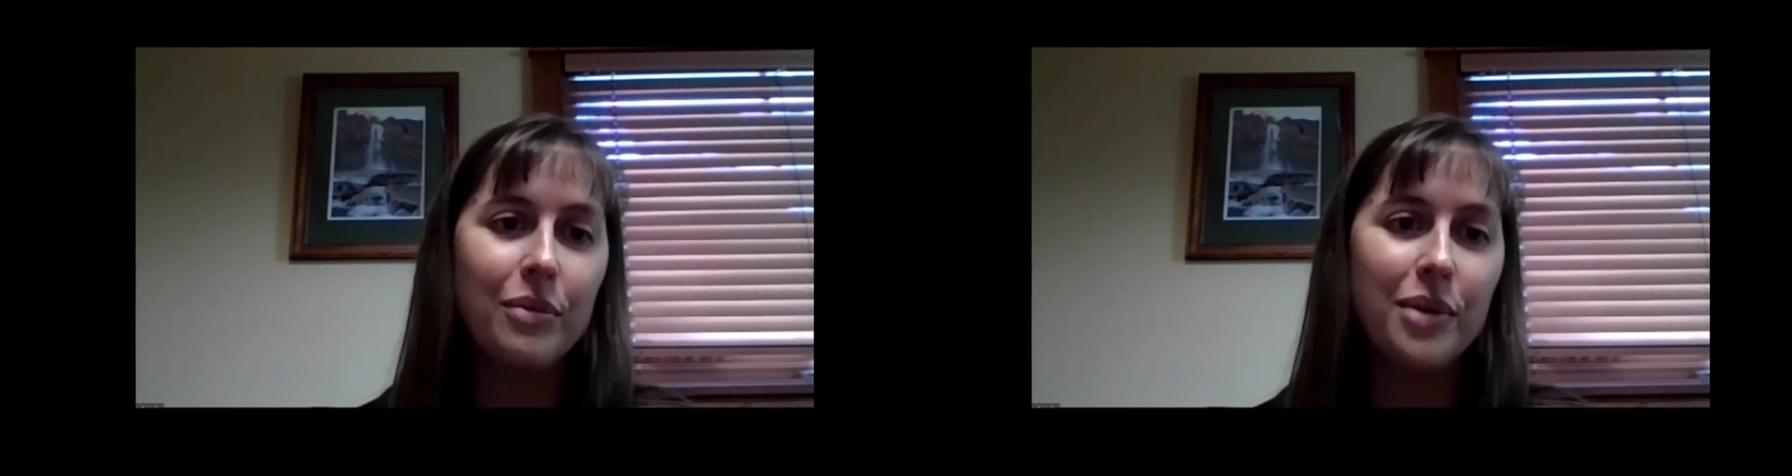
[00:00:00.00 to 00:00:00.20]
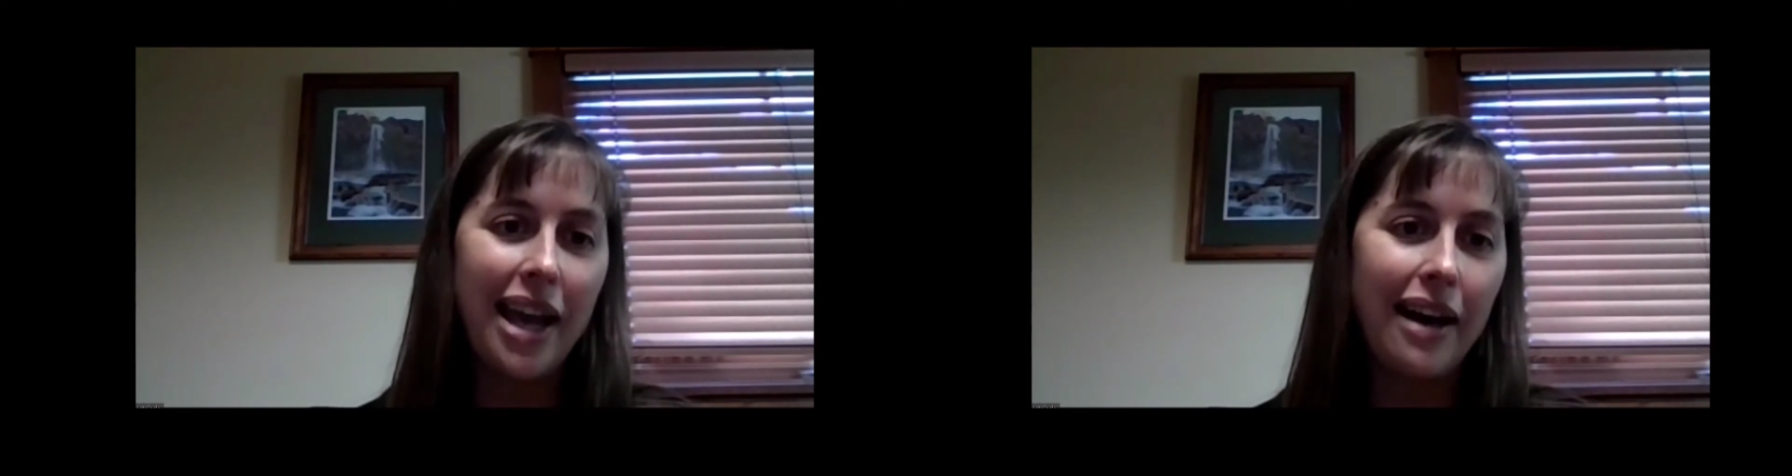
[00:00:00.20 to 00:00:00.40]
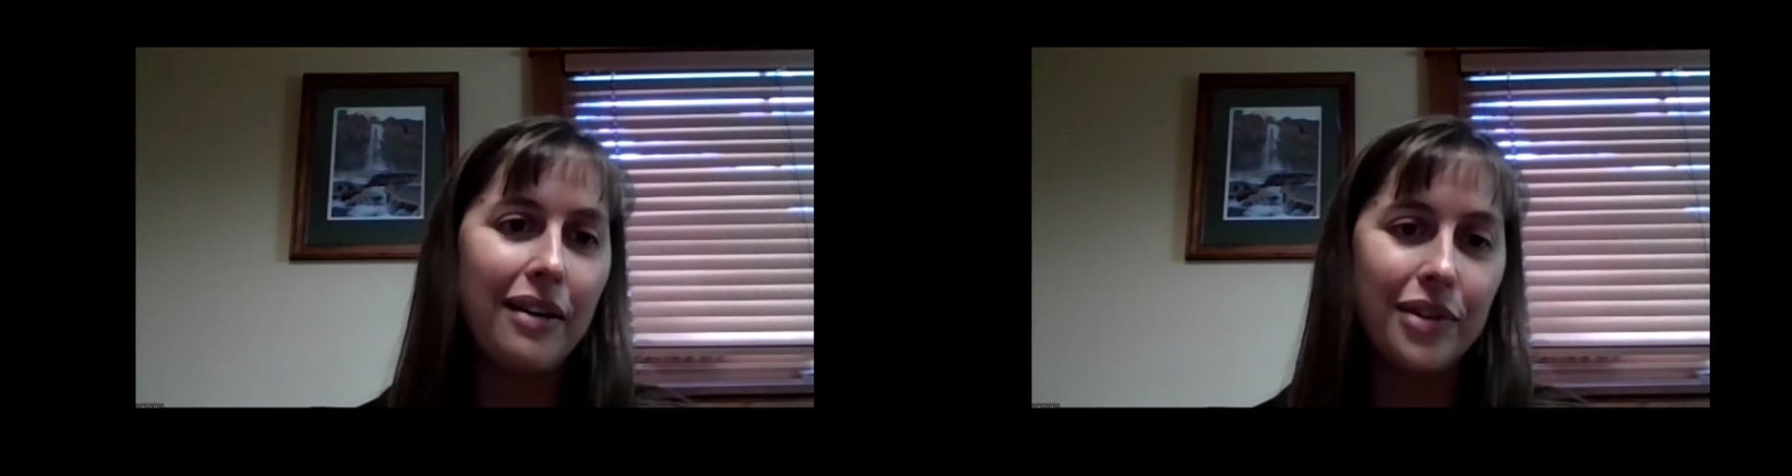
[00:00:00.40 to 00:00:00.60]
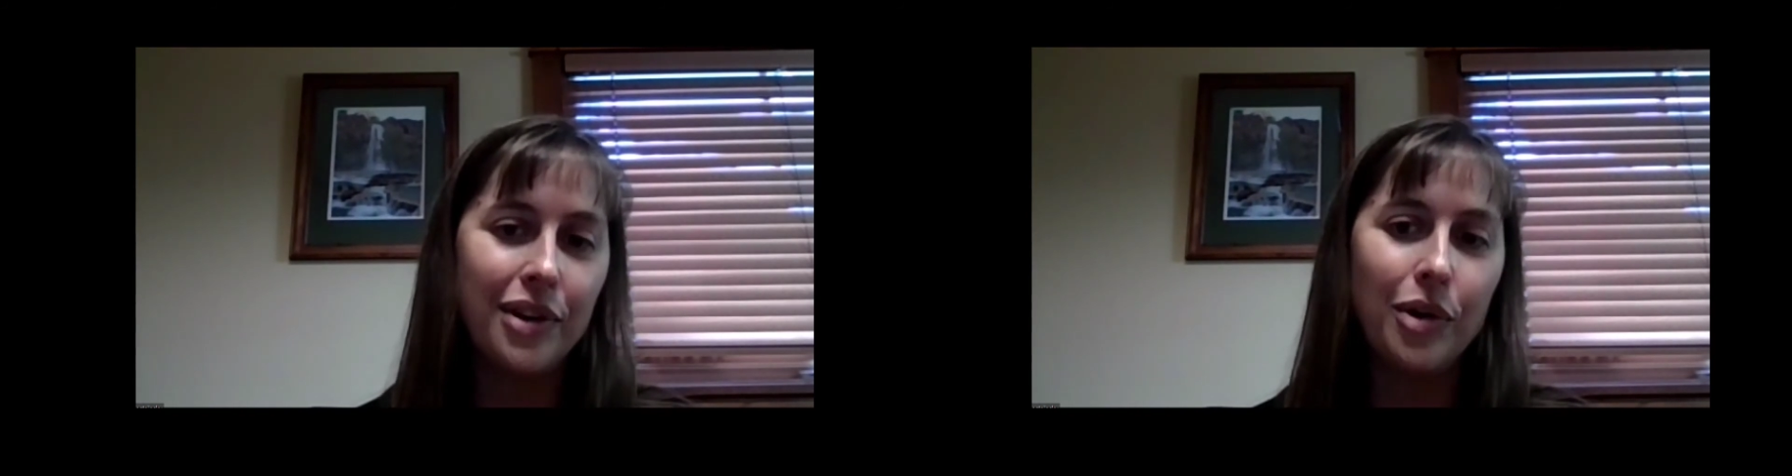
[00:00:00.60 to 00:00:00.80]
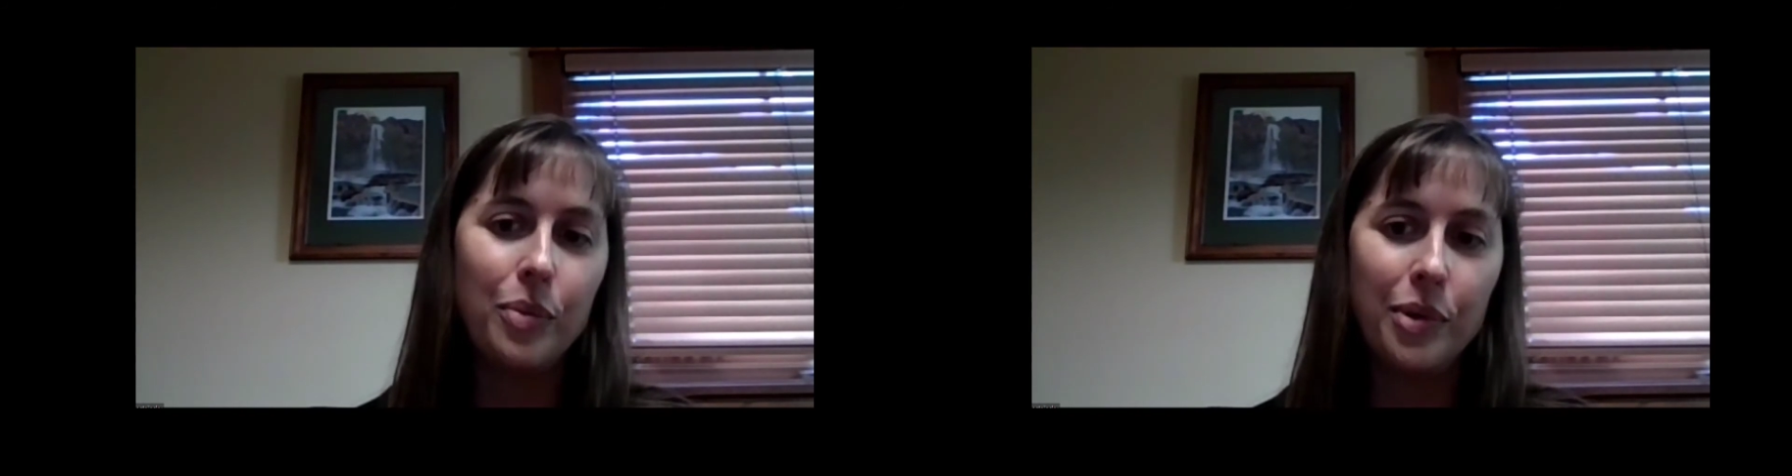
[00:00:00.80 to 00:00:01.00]
We have an
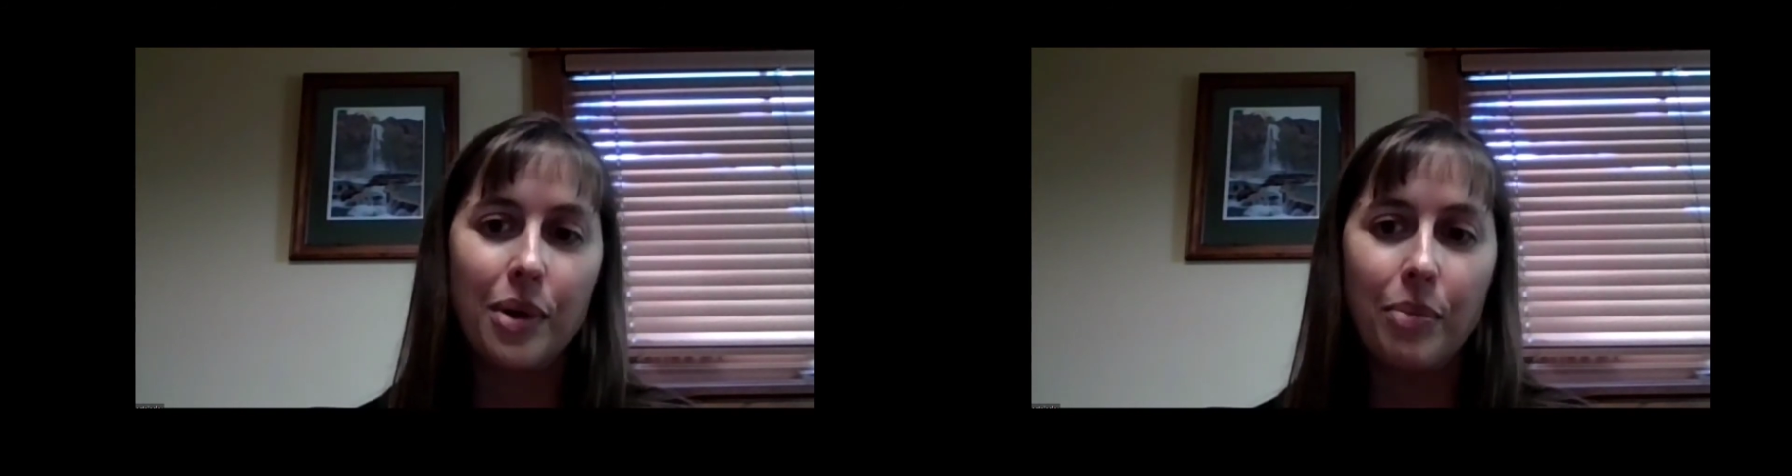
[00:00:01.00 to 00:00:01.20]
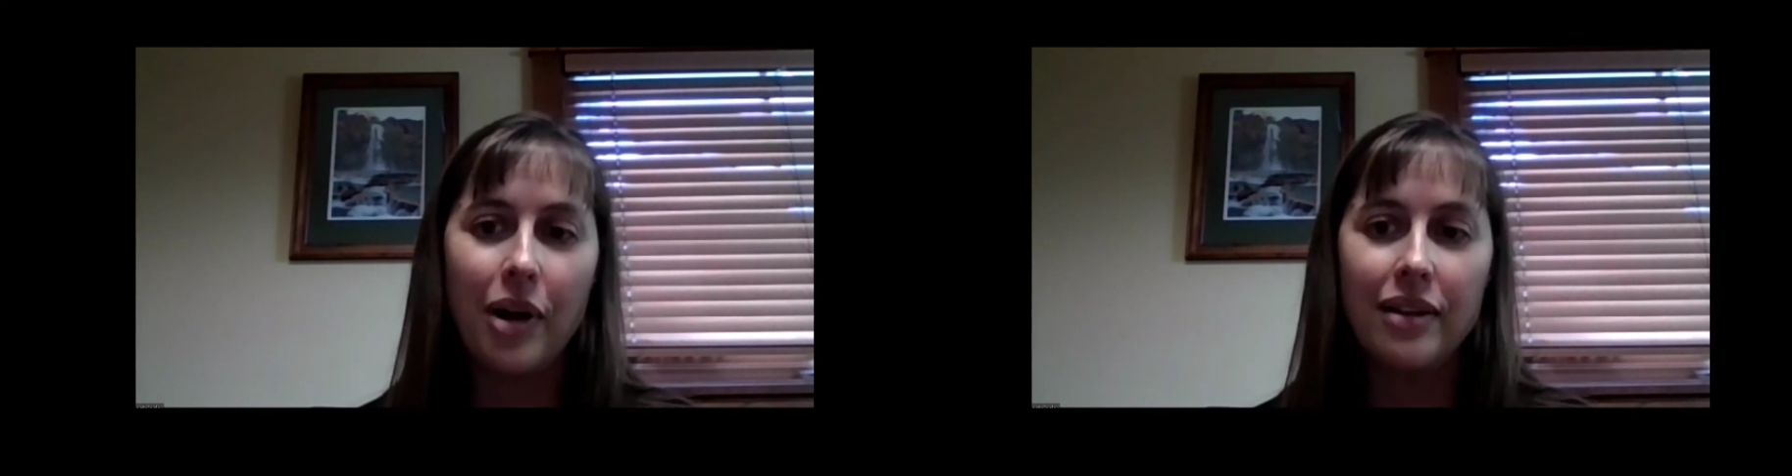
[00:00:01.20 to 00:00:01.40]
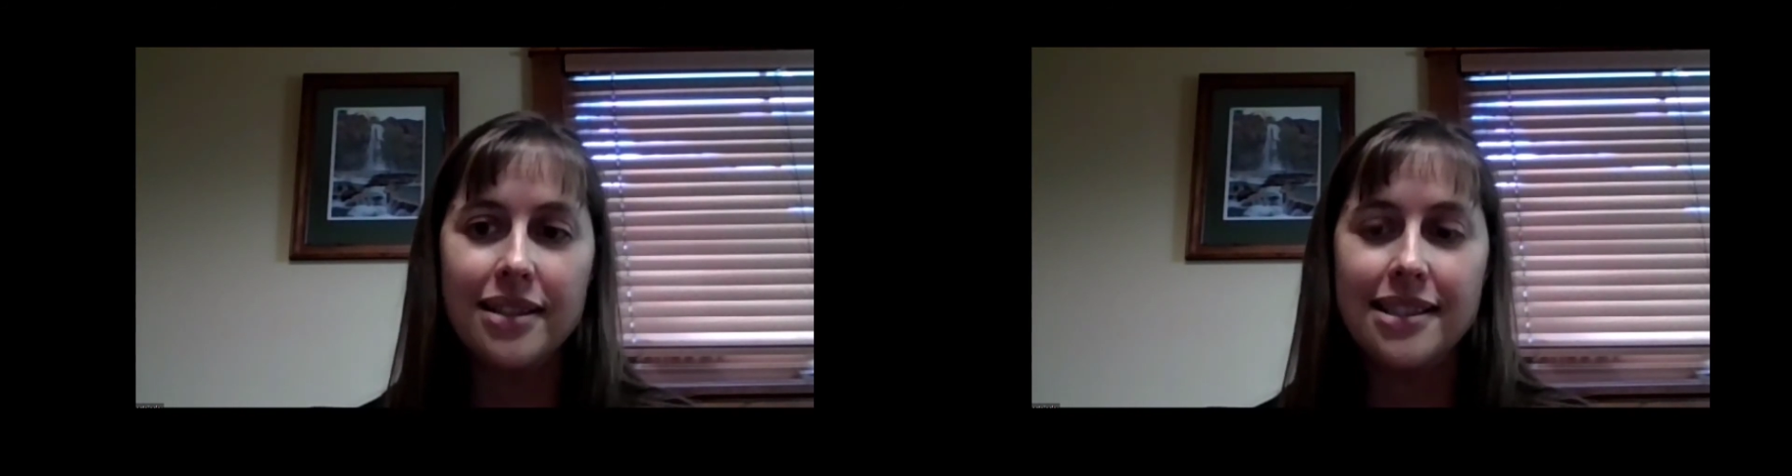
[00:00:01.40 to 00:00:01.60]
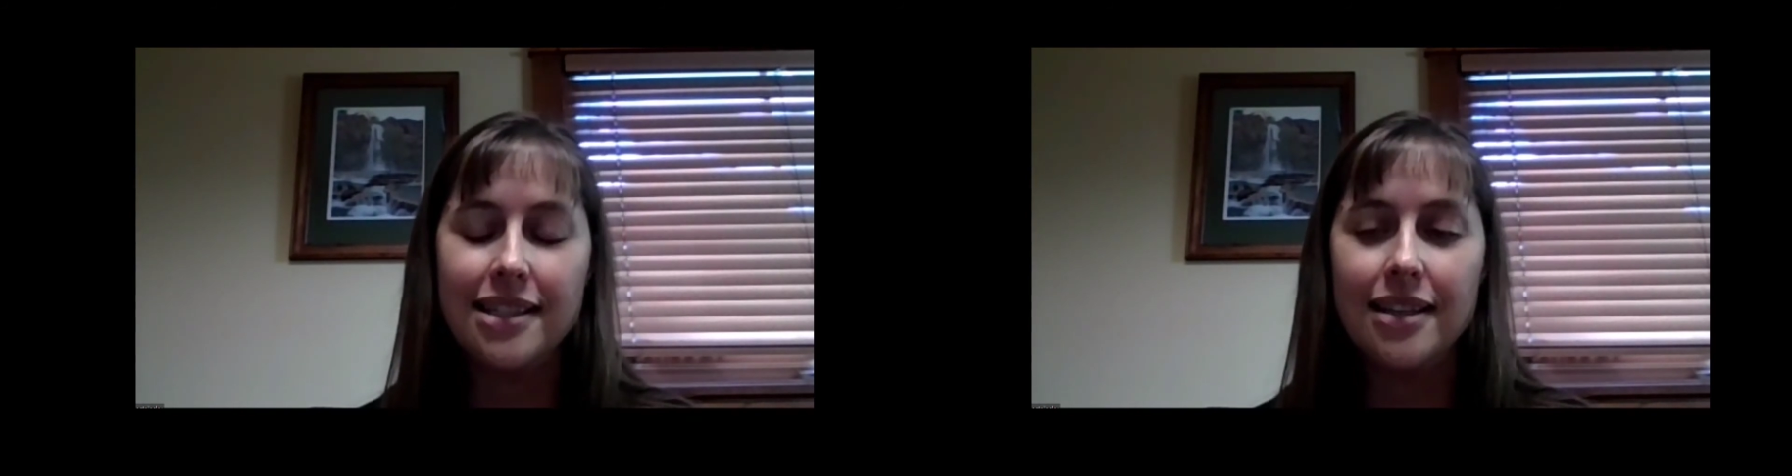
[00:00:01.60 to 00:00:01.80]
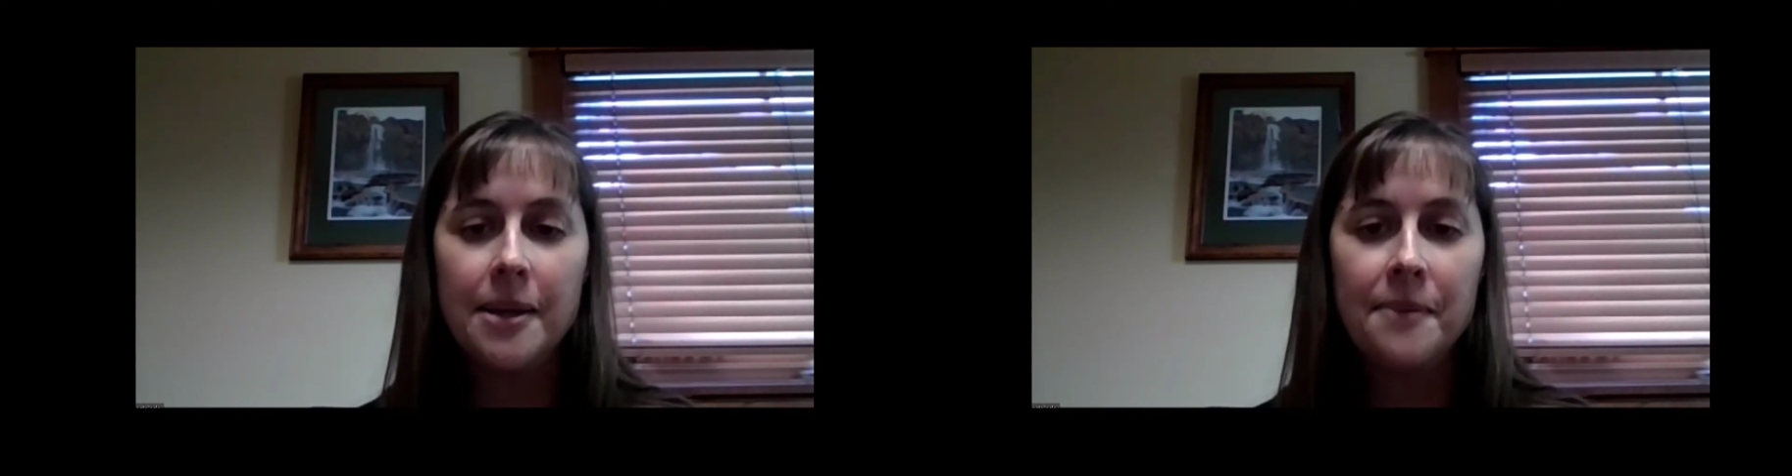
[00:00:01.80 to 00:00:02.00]
open door
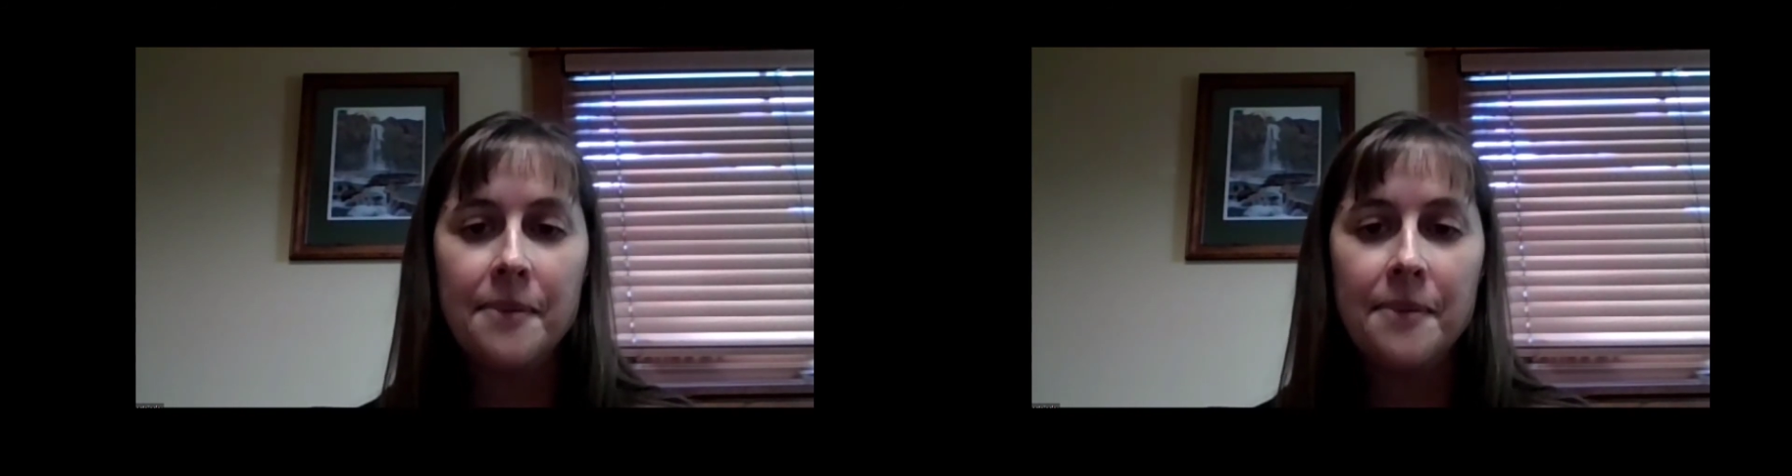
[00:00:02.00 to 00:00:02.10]
policy.